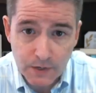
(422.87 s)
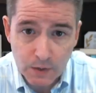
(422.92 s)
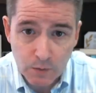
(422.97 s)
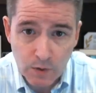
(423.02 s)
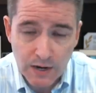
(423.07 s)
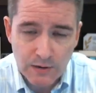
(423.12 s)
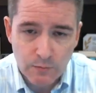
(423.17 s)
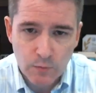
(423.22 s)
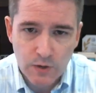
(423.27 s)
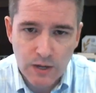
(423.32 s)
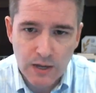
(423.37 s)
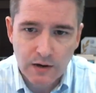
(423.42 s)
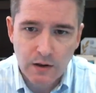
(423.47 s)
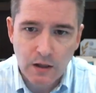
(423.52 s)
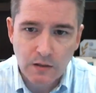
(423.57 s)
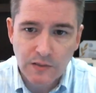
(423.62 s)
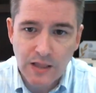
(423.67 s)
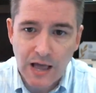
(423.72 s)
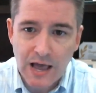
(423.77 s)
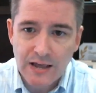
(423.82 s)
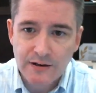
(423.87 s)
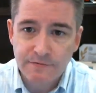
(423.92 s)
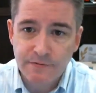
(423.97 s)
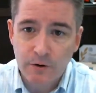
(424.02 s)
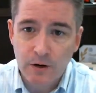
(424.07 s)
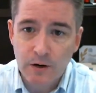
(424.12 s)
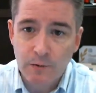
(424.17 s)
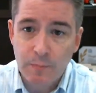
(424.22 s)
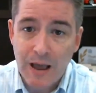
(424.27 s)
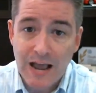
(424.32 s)
right? We had a lot of
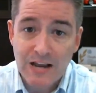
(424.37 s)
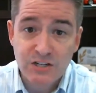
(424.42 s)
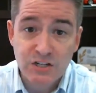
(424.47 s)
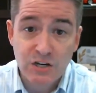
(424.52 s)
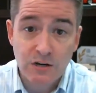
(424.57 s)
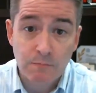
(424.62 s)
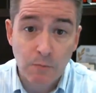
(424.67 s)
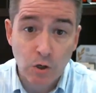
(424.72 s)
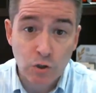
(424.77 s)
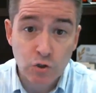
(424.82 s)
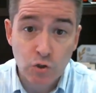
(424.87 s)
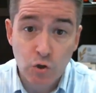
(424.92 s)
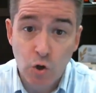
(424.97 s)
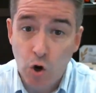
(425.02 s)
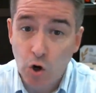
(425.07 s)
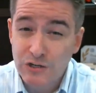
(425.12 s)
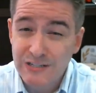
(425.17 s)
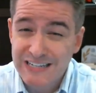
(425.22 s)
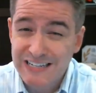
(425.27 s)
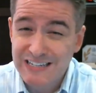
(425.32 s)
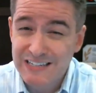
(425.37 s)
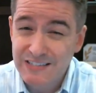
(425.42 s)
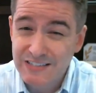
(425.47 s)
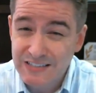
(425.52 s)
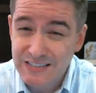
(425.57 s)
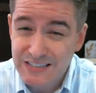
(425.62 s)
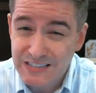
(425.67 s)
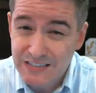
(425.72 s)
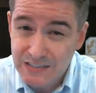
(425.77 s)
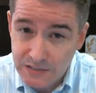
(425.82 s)
very passionate martial
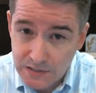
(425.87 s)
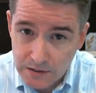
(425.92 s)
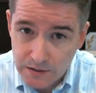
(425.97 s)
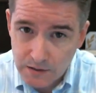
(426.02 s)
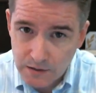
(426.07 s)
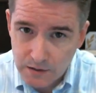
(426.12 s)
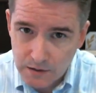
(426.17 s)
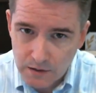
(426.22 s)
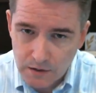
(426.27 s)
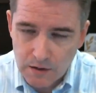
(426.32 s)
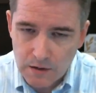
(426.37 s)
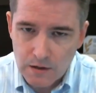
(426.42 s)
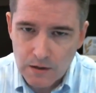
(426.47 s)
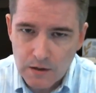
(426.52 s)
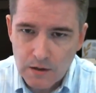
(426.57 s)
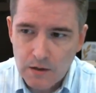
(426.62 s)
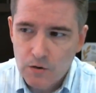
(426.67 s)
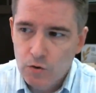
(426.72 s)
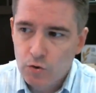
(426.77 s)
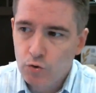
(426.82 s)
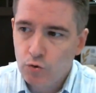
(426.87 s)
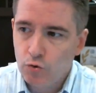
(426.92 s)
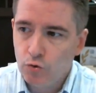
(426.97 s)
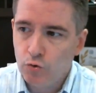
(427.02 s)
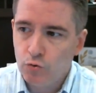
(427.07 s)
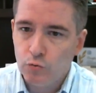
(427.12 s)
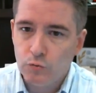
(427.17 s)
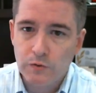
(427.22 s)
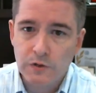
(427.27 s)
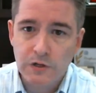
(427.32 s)
artists
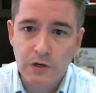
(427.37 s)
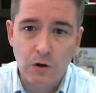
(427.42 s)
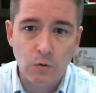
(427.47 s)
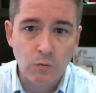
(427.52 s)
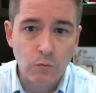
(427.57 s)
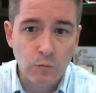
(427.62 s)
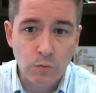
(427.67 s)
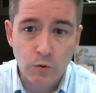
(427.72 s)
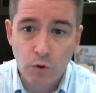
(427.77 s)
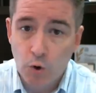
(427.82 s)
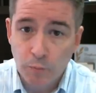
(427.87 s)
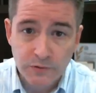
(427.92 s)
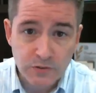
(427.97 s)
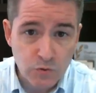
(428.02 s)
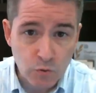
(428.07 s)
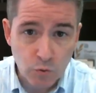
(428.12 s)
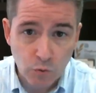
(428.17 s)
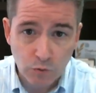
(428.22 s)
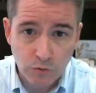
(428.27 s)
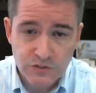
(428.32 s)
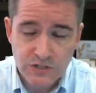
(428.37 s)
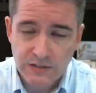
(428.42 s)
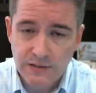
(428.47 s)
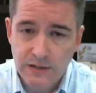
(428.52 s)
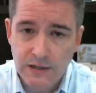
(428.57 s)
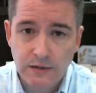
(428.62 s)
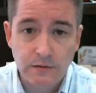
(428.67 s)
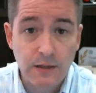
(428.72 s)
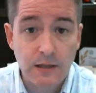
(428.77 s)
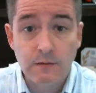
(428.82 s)
who, would open schools and
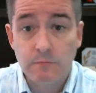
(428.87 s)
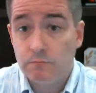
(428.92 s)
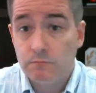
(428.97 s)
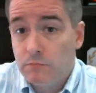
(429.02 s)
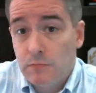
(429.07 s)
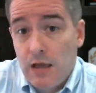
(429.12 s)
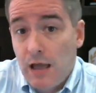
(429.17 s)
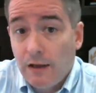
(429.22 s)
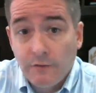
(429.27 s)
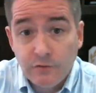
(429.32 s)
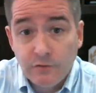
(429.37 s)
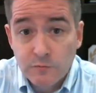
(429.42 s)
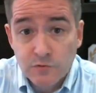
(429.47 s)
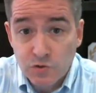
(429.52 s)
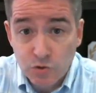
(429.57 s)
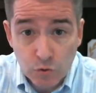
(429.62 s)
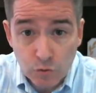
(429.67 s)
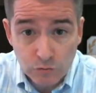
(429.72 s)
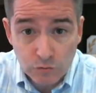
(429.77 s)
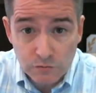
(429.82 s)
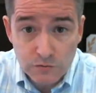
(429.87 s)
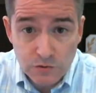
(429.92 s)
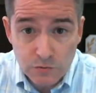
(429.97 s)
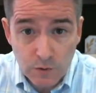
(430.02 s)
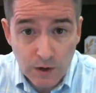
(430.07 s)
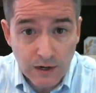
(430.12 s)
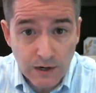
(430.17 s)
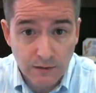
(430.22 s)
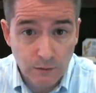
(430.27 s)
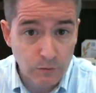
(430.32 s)
they'd have some students,
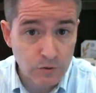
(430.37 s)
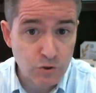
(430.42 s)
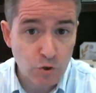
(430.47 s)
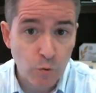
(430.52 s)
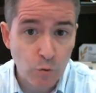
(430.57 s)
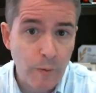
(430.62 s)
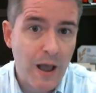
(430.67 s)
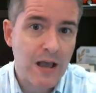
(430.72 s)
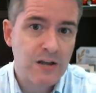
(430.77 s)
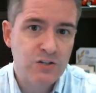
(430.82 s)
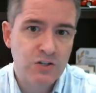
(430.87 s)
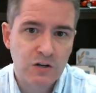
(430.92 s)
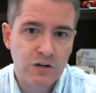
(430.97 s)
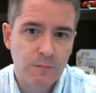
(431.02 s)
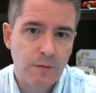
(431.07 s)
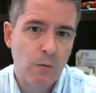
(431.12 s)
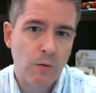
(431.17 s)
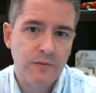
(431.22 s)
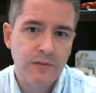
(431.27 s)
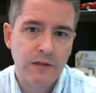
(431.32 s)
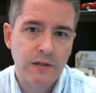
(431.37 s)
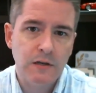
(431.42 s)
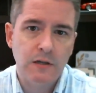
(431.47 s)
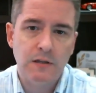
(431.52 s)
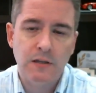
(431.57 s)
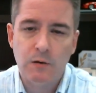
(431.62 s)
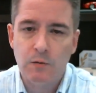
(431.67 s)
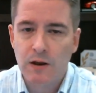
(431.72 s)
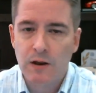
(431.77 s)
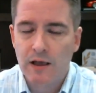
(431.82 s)
right? And they were so passionate about what they
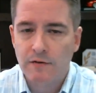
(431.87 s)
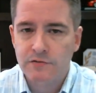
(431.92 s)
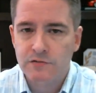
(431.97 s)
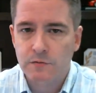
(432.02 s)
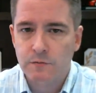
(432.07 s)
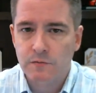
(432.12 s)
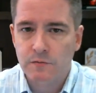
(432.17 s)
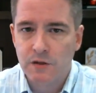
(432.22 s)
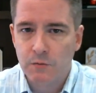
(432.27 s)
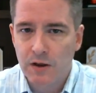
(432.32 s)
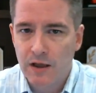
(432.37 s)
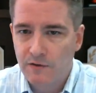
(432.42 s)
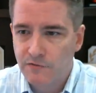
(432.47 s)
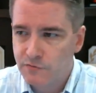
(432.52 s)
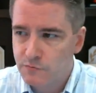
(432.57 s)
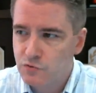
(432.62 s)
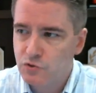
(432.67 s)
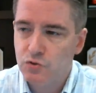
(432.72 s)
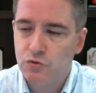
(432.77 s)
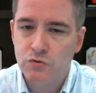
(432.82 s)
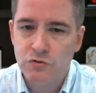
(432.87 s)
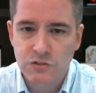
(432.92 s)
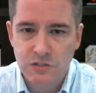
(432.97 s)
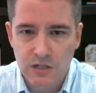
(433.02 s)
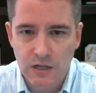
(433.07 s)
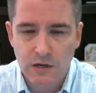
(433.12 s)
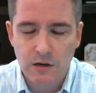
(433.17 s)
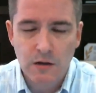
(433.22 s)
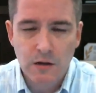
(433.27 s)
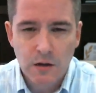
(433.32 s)
did, they would have some students
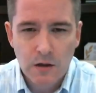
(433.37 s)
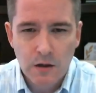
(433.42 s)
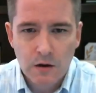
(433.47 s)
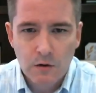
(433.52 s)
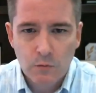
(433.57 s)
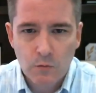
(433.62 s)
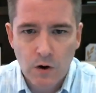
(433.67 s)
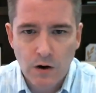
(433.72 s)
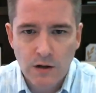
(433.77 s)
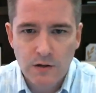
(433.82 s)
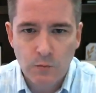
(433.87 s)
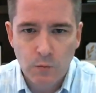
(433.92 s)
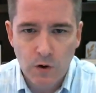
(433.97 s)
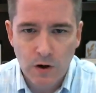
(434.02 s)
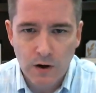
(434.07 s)
and they'd run